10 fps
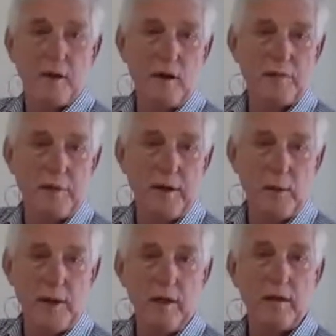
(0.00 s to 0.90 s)
called free
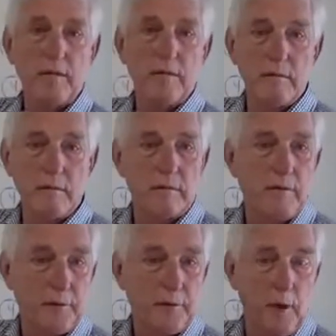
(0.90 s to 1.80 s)
will,
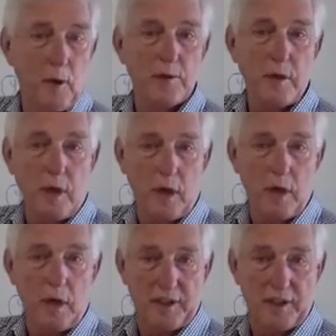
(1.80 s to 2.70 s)
throat
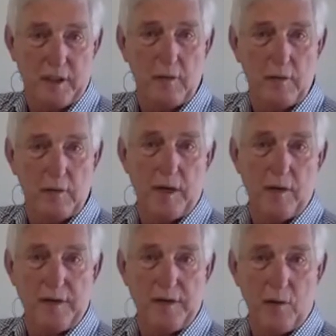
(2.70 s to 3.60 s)
also,
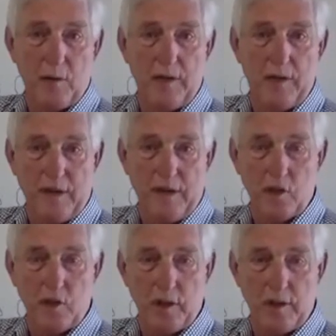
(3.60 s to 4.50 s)
parathyroid
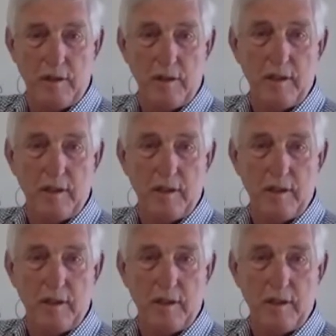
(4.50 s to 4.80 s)
function.